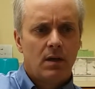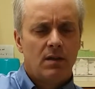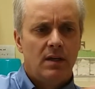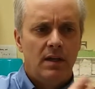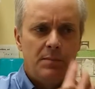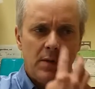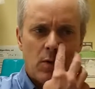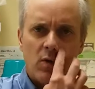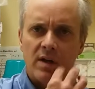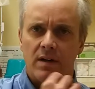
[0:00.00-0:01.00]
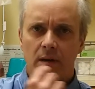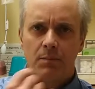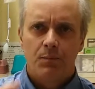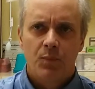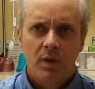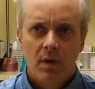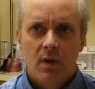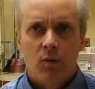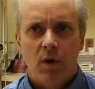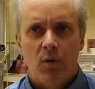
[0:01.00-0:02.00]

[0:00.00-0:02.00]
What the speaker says: They need to be woken up. Well,